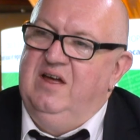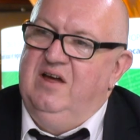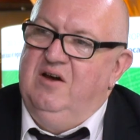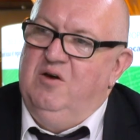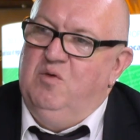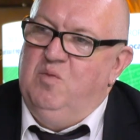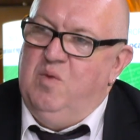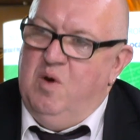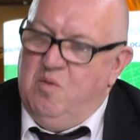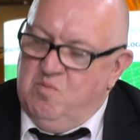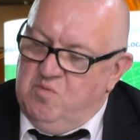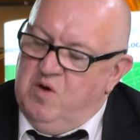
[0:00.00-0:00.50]

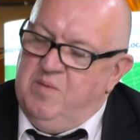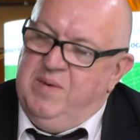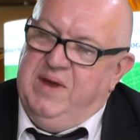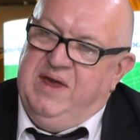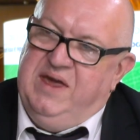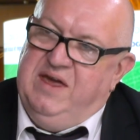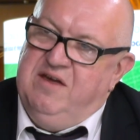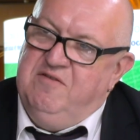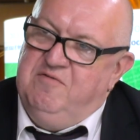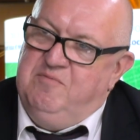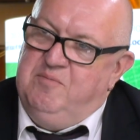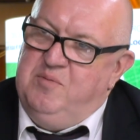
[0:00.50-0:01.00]
When women
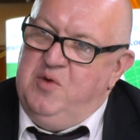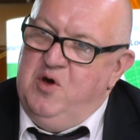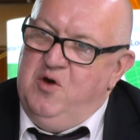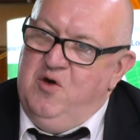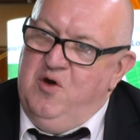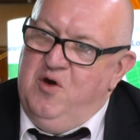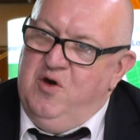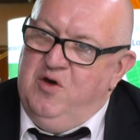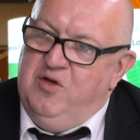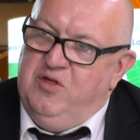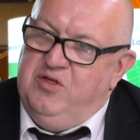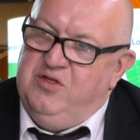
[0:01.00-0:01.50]
give
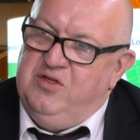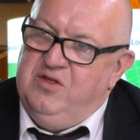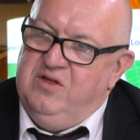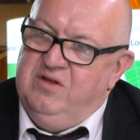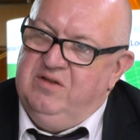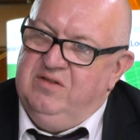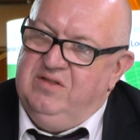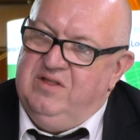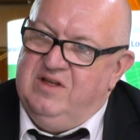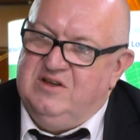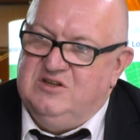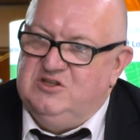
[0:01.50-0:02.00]
birth,
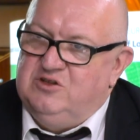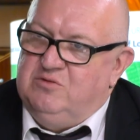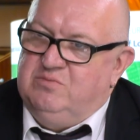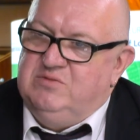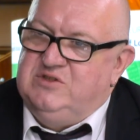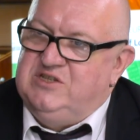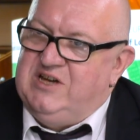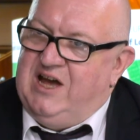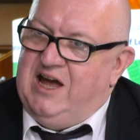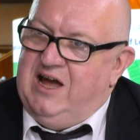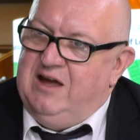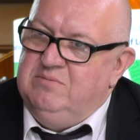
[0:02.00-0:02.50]
they're
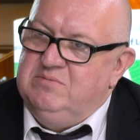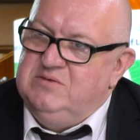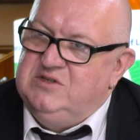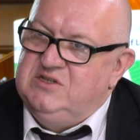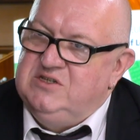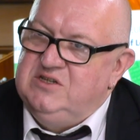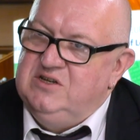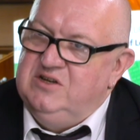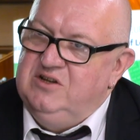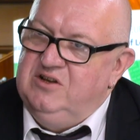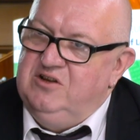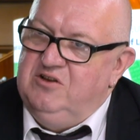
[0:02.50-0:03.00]

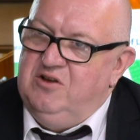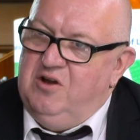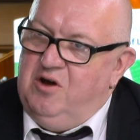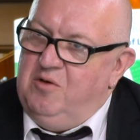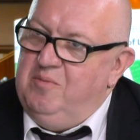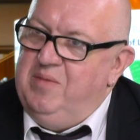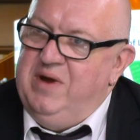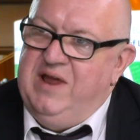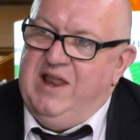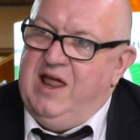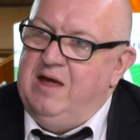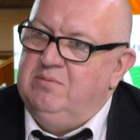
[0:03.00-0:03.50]
sometimes
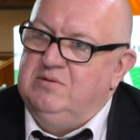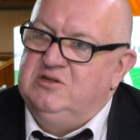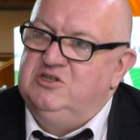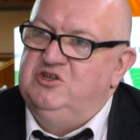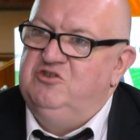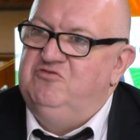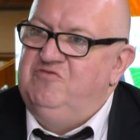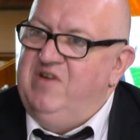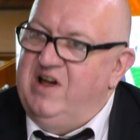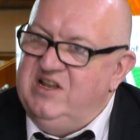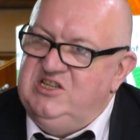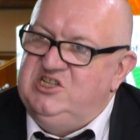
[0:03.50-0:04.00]
not being able
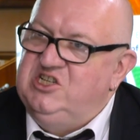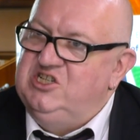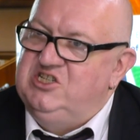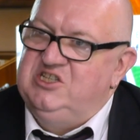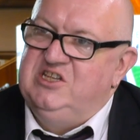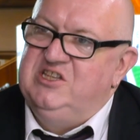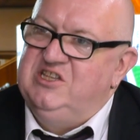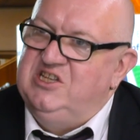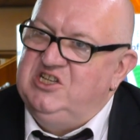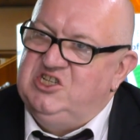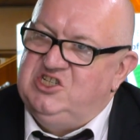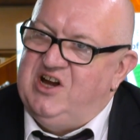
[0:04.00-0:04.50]
to
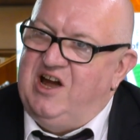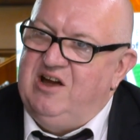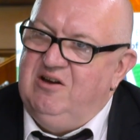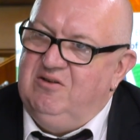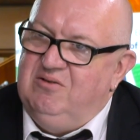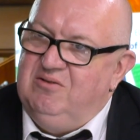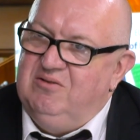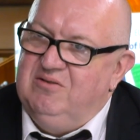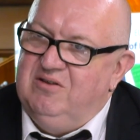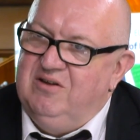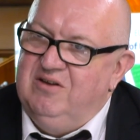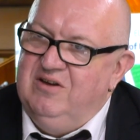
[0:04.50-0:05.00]
register the
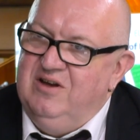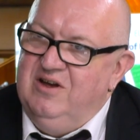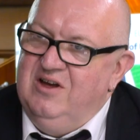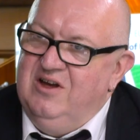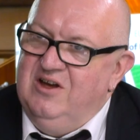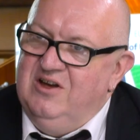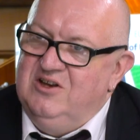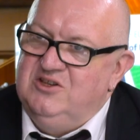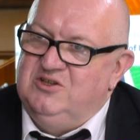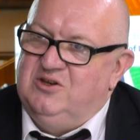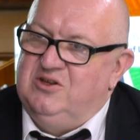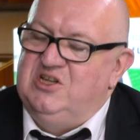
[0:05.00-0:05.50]
child,
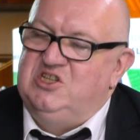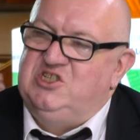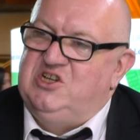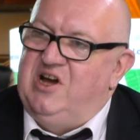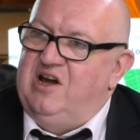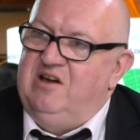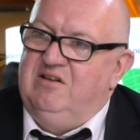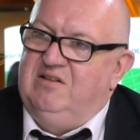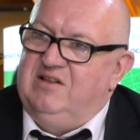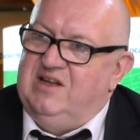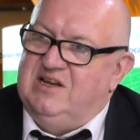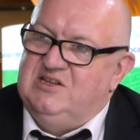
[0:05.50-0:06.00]
so the
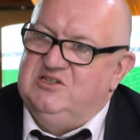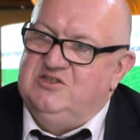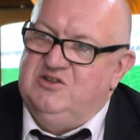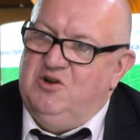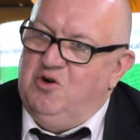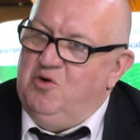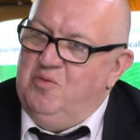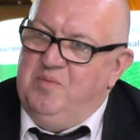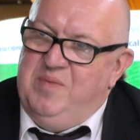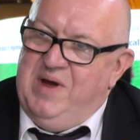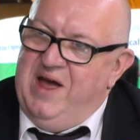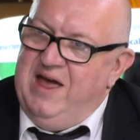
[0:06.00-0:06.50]
child has
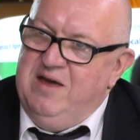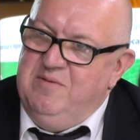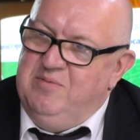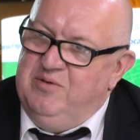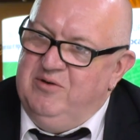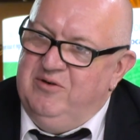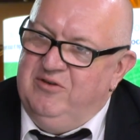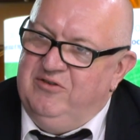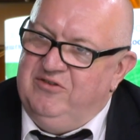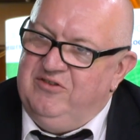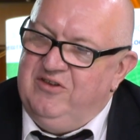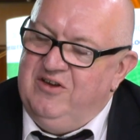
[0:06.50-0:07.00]
no
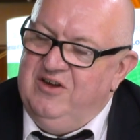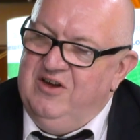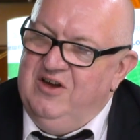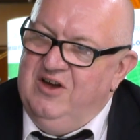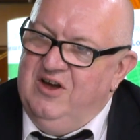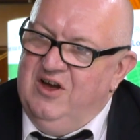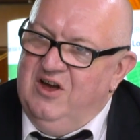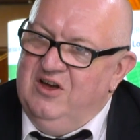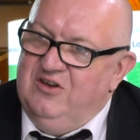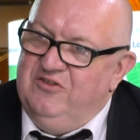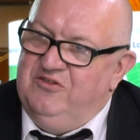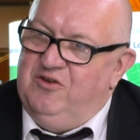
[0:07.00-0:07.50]
papers.
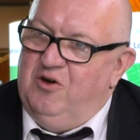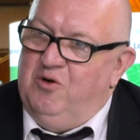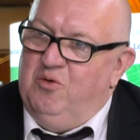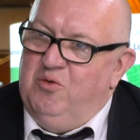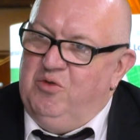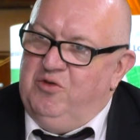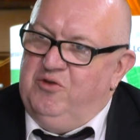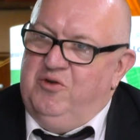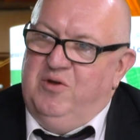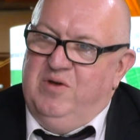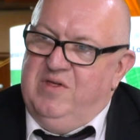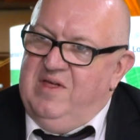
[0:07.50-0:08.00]
So
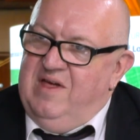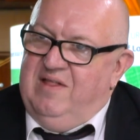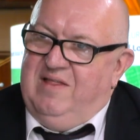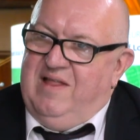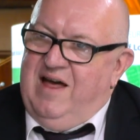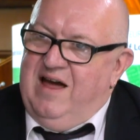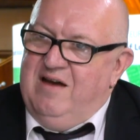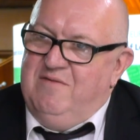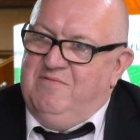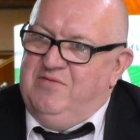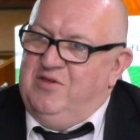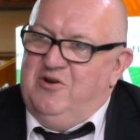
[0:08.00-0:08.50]
through their
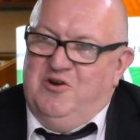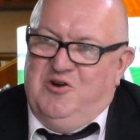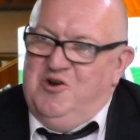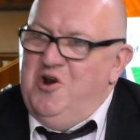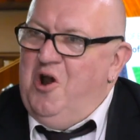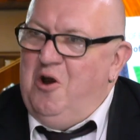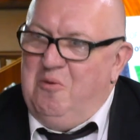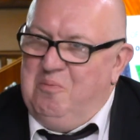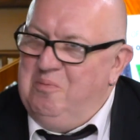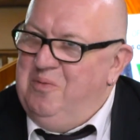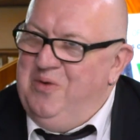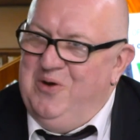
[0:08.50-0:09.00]
life, they're a
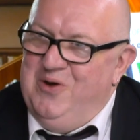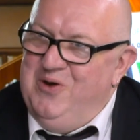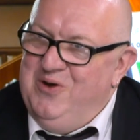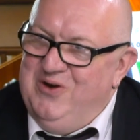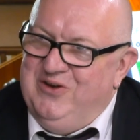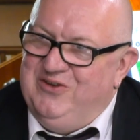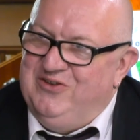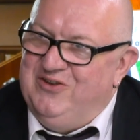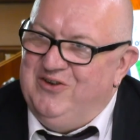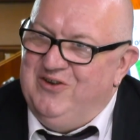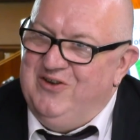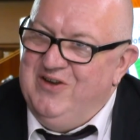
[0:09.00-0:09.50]

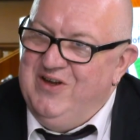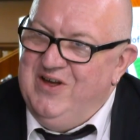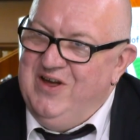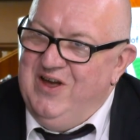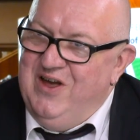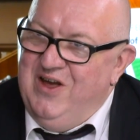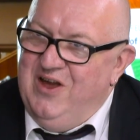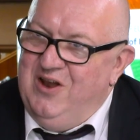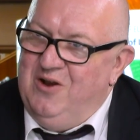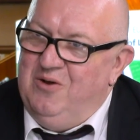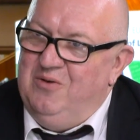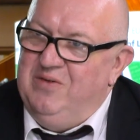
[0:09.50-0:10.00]
non-person.
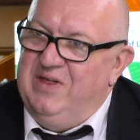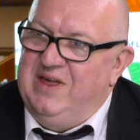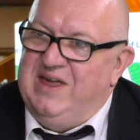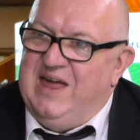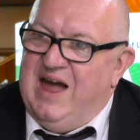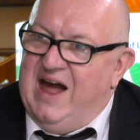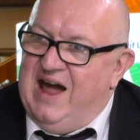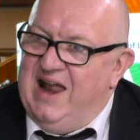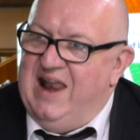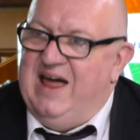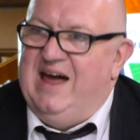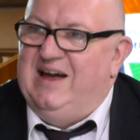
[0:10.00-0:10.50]
You know, they
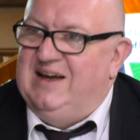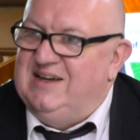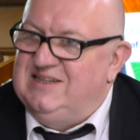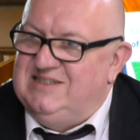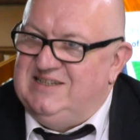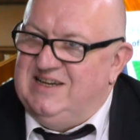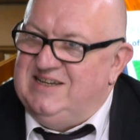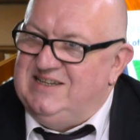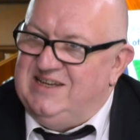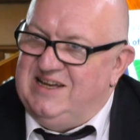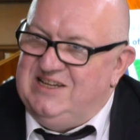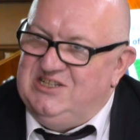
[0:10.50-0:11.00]
can't
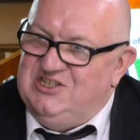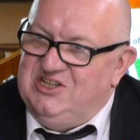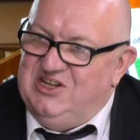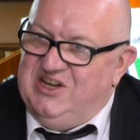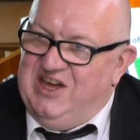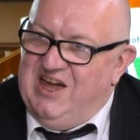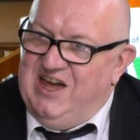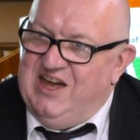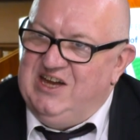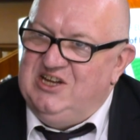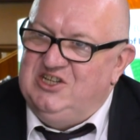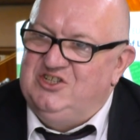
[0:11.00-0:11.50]
access
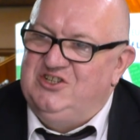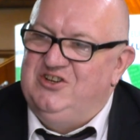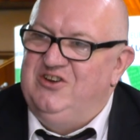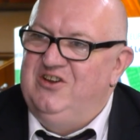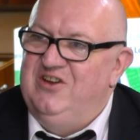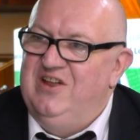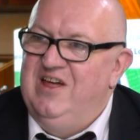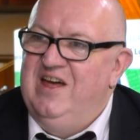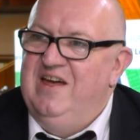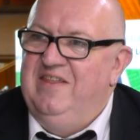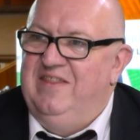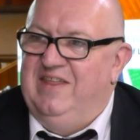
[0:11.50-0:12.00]

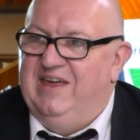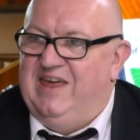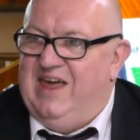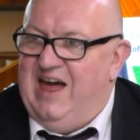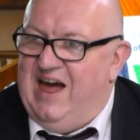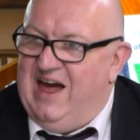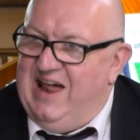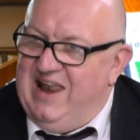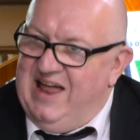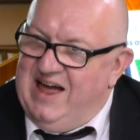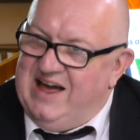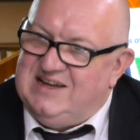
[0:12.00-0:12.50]
education, they
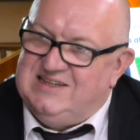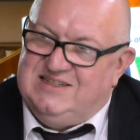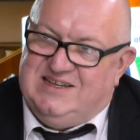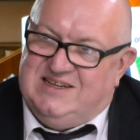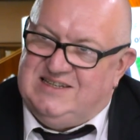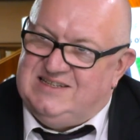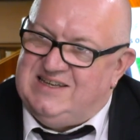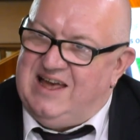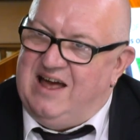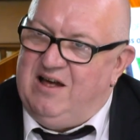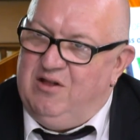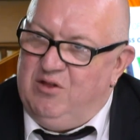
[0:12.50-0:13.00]
can't
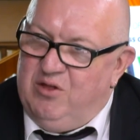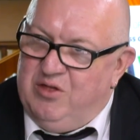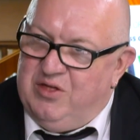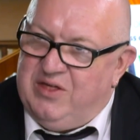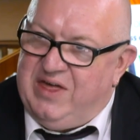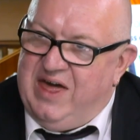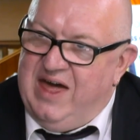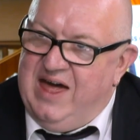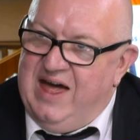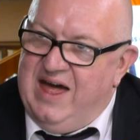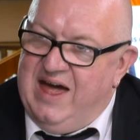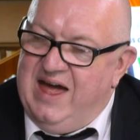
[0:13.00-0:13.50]
access
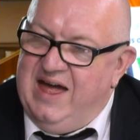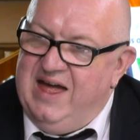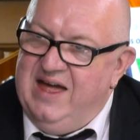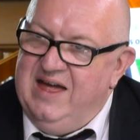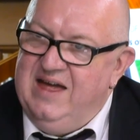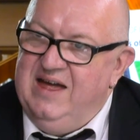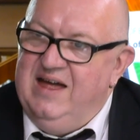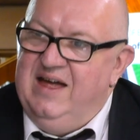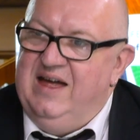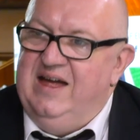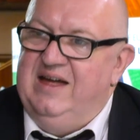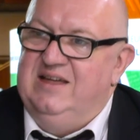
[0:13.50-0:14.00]
healthcare.
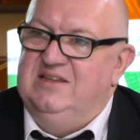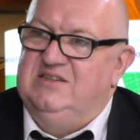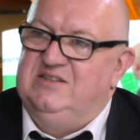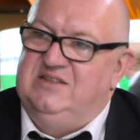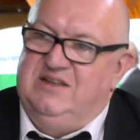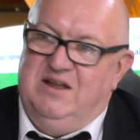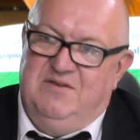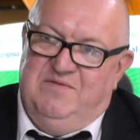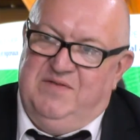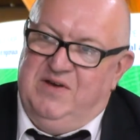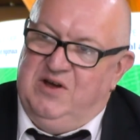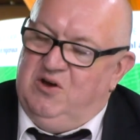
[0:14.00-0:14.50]
It's
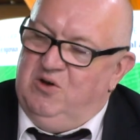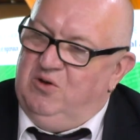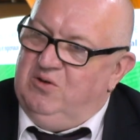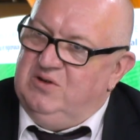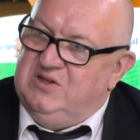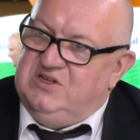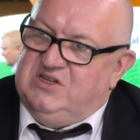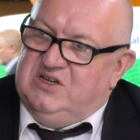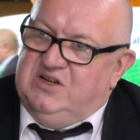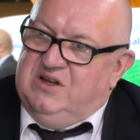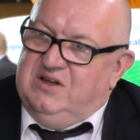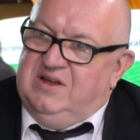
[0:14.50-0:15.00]

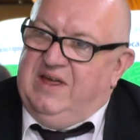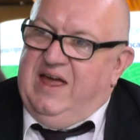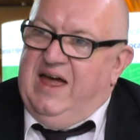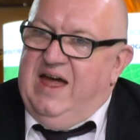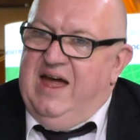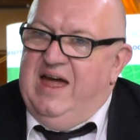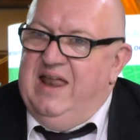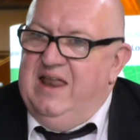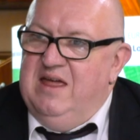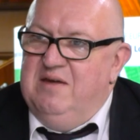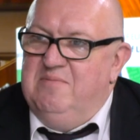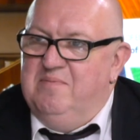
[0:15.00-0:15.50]
difficult to get
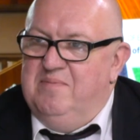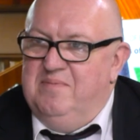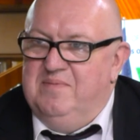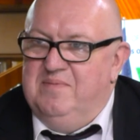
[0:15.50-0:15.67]
any